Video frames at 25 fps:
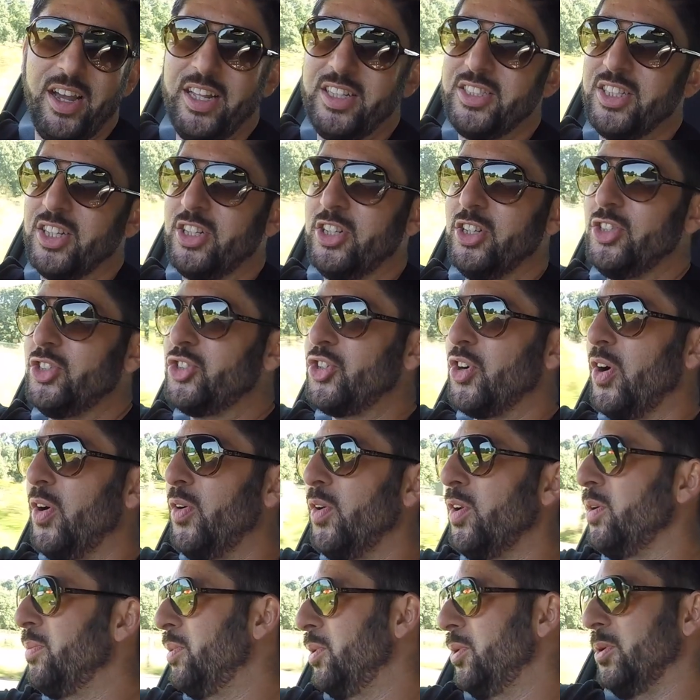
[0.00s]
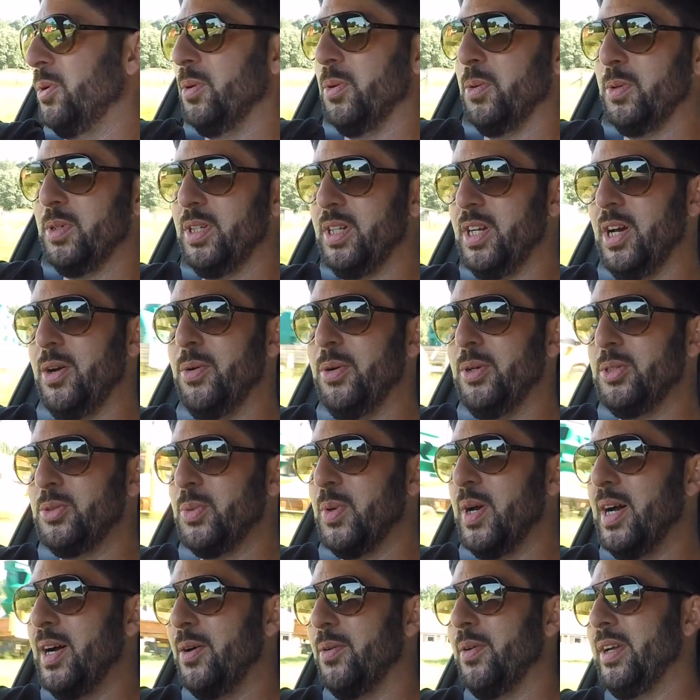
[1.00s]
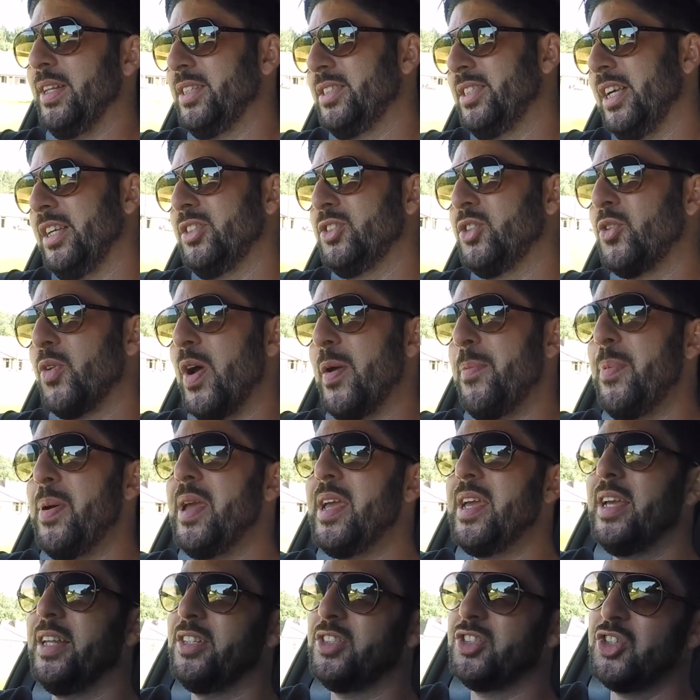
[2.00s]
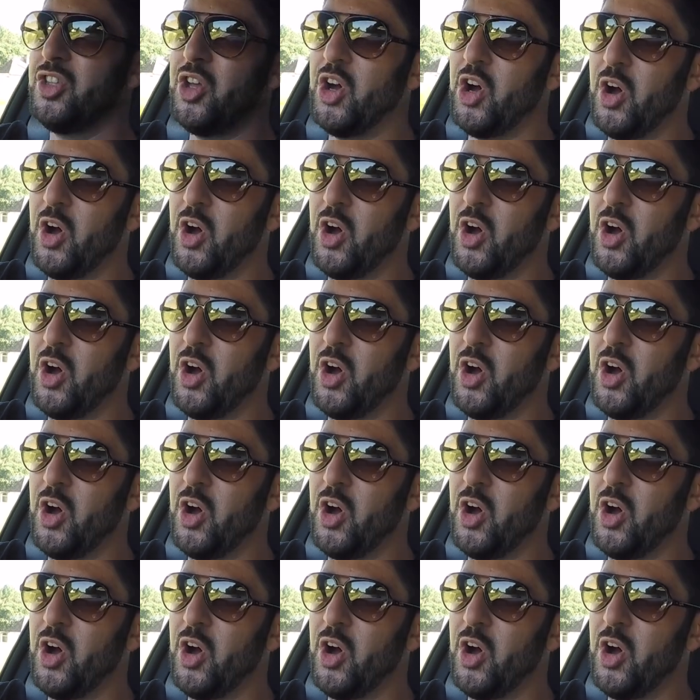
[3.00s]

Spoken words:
are controllable, as well. It's grippy, it's